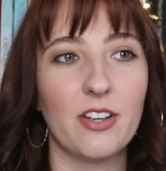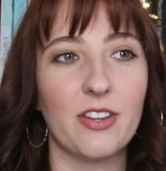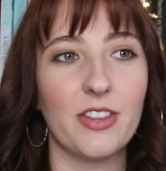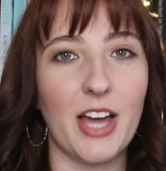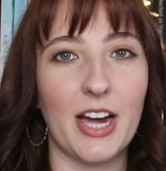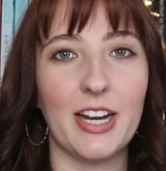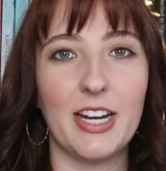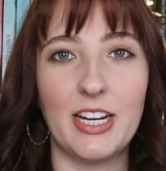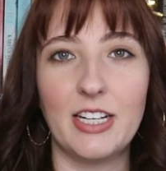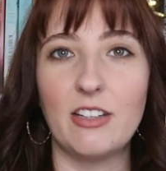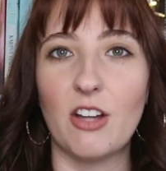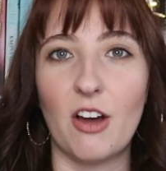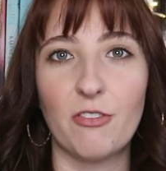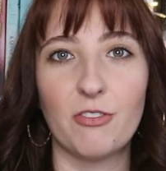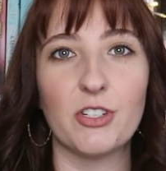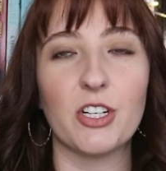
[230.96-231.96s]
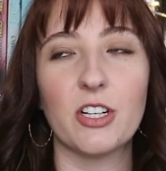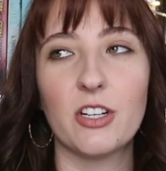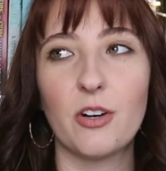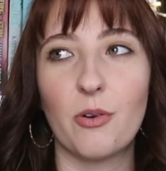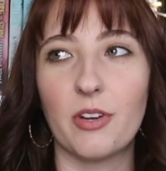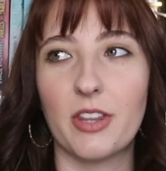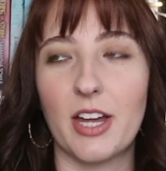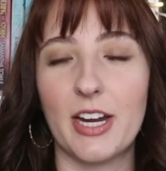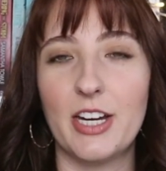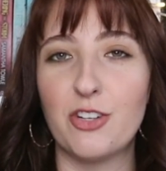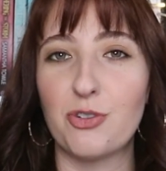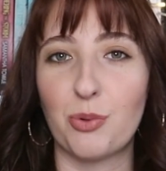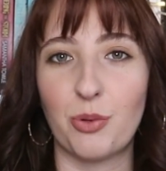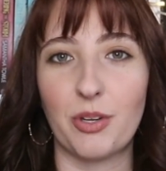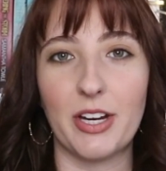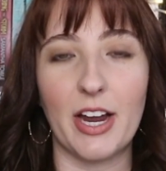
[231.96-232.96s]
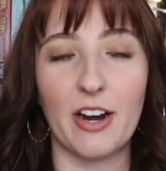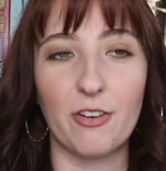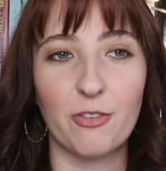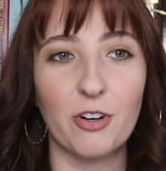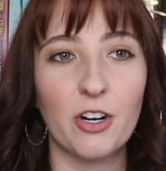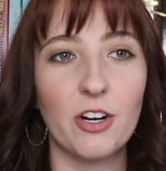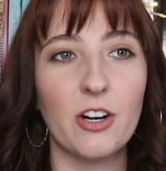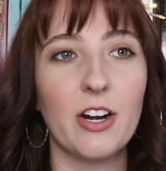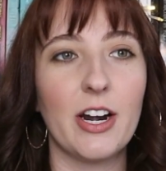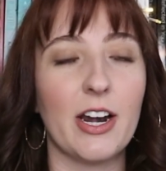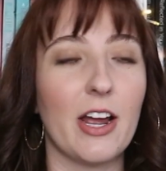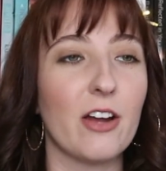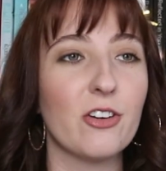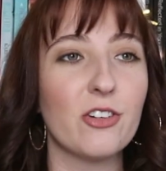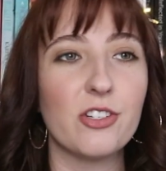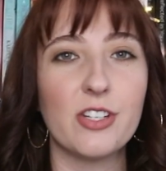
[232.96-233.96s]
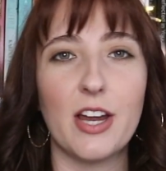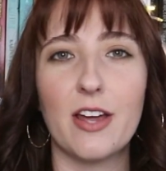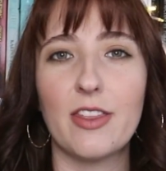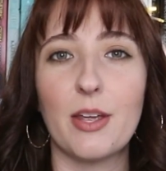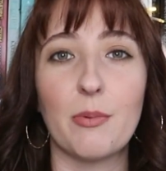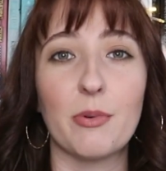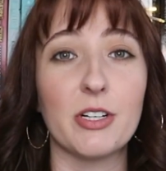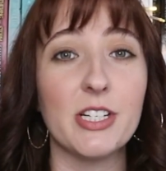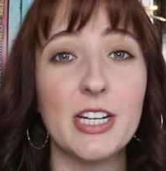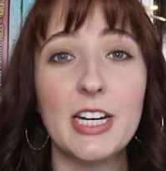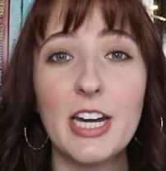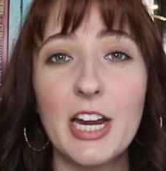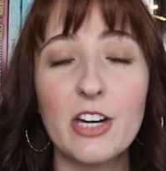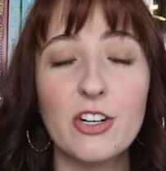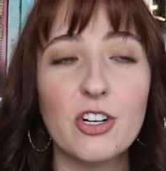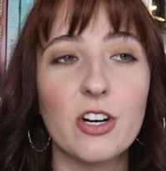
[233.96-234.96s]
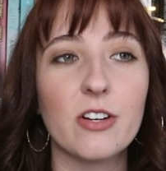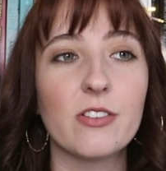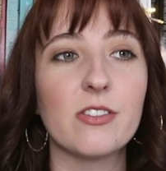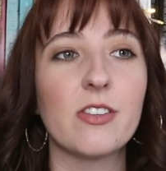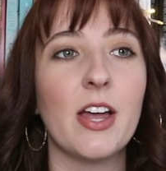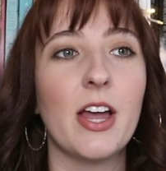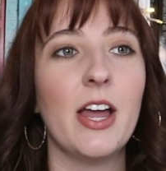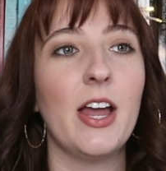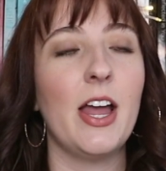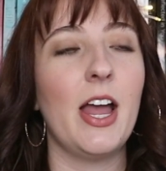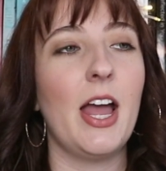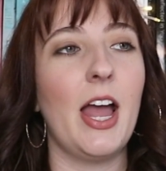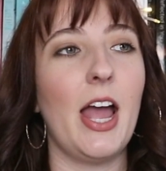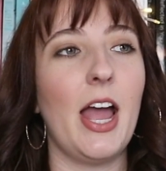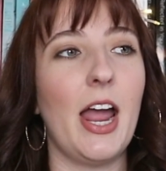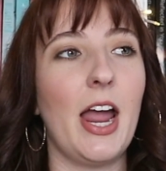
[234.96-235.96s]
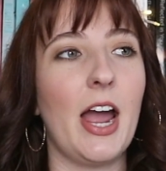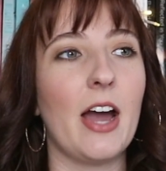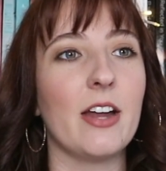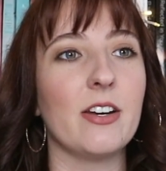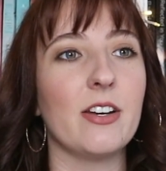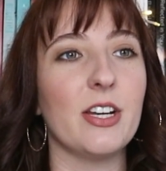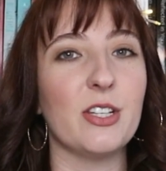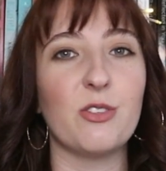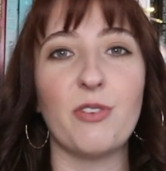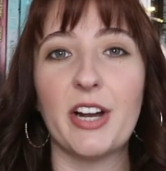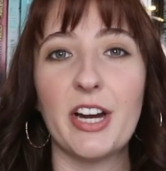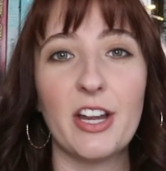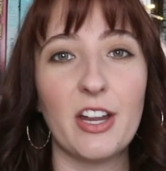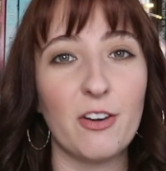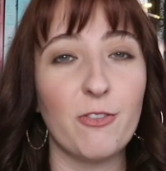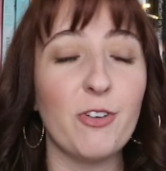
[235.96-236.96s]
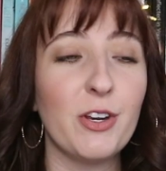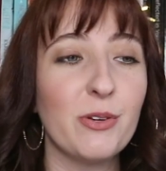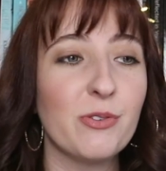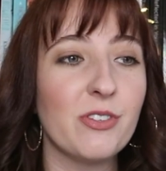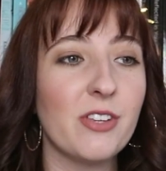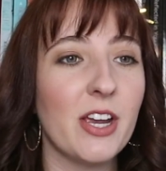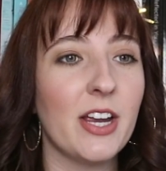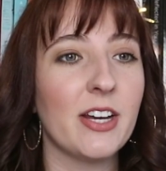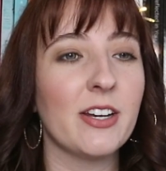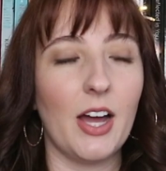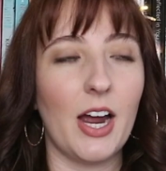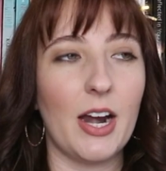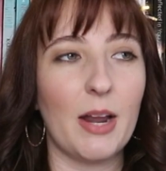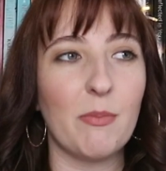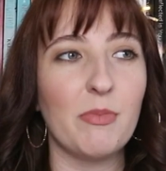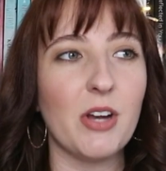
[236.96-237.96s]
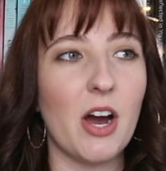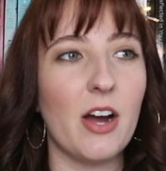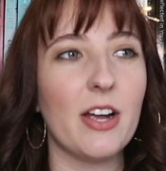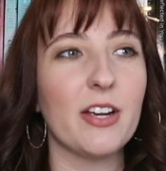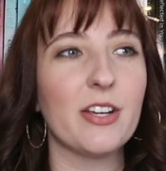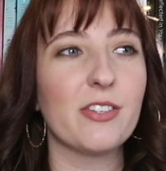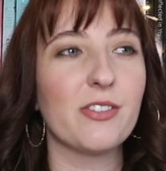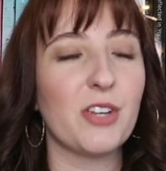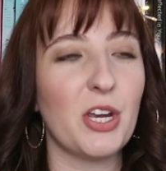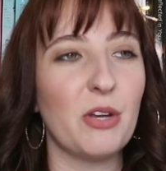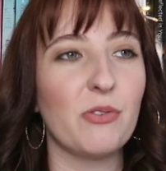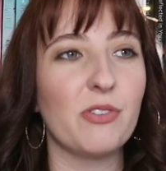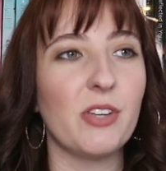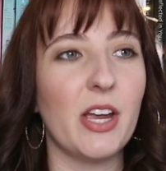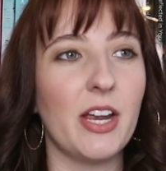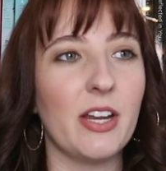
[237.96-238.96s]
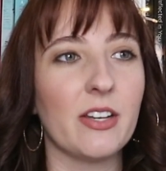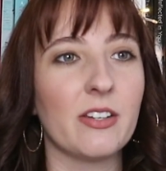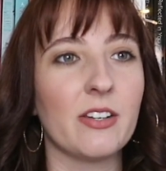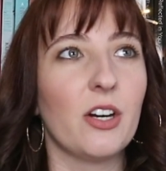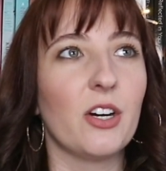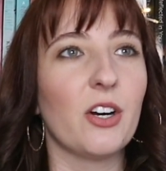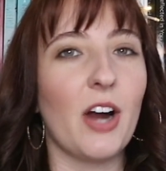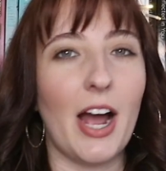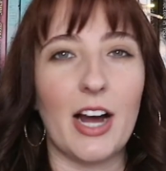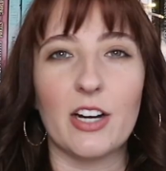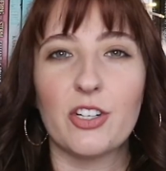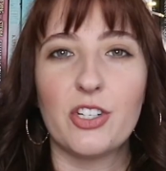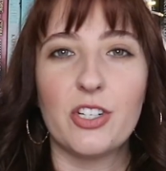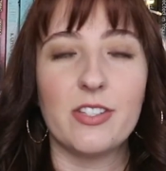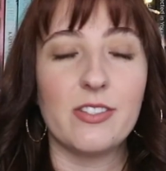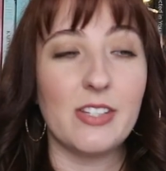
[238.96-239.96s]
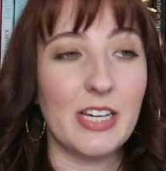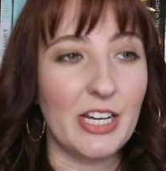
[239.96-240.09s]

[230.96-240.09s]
that he loved her or that he truly cared for her. And I understand they were teenagers and it's very confusing. And I'm not excusing her actions